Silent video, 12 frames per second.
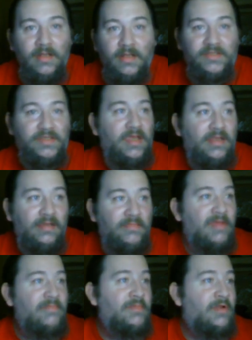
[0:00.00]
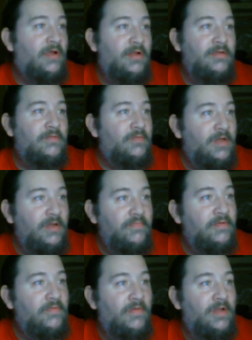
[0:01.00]
a Second Amendment audit,
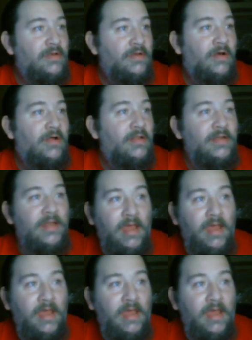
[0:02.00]
whatever you want to call it,